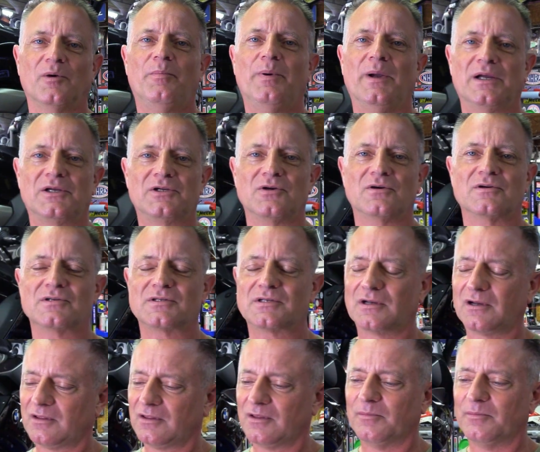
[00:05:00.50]
pictures,
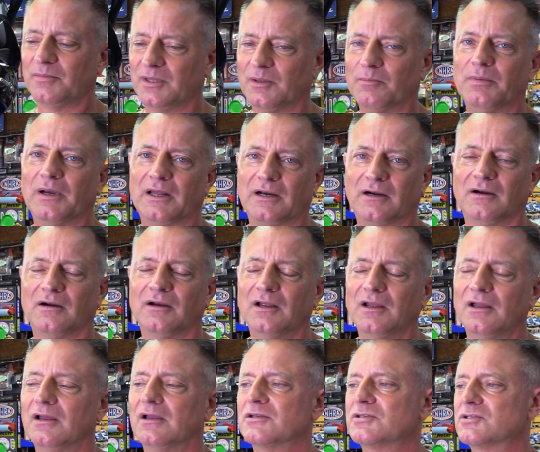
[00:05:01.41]
the better.
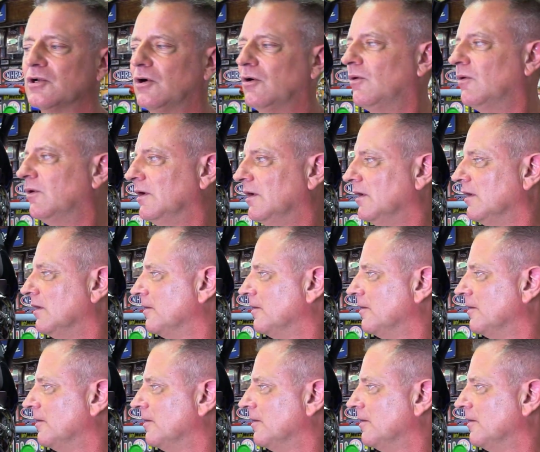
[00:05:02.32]
So